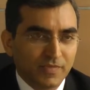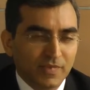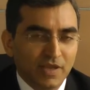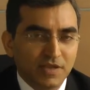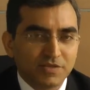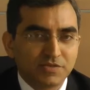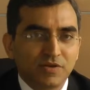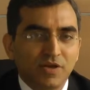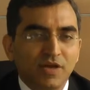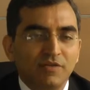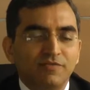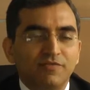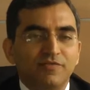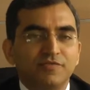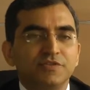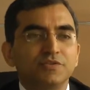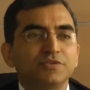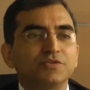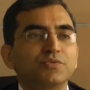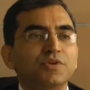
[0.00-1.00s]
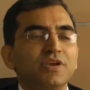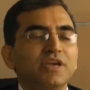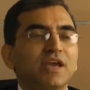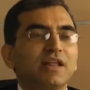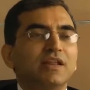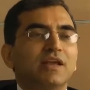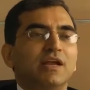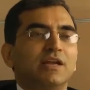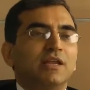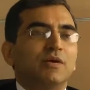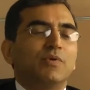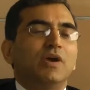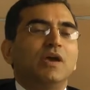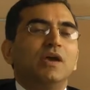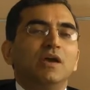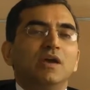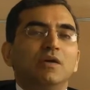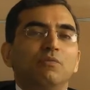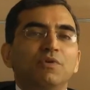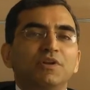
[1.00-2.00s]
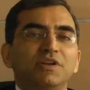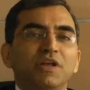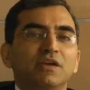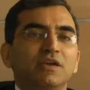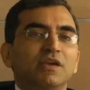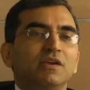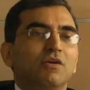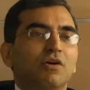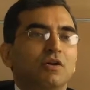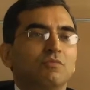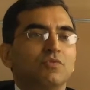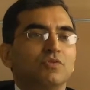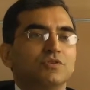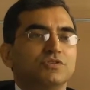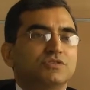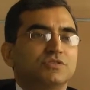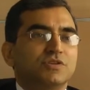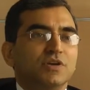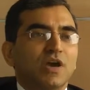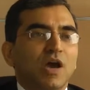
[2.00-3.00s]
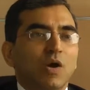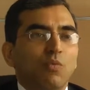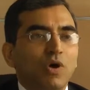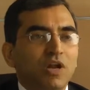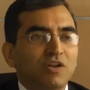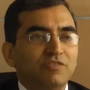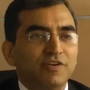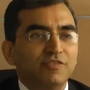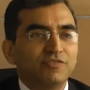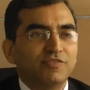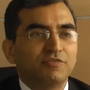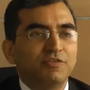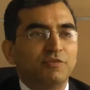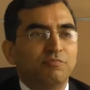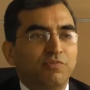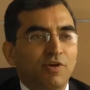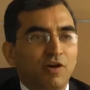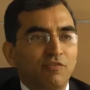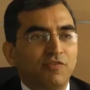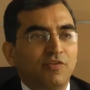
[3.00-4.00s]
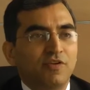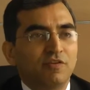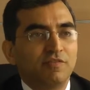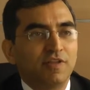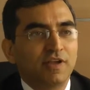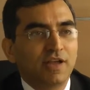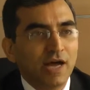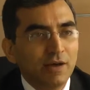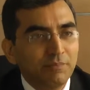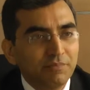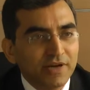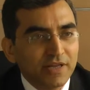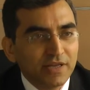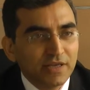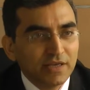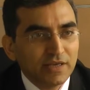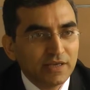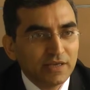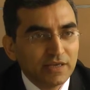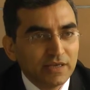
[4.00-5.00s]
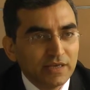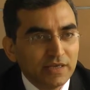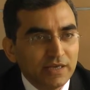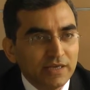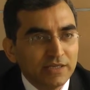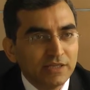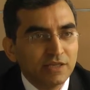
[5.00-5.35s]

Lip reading: So if Suzuki can get away with taking almost 1/5 of the profit of the company in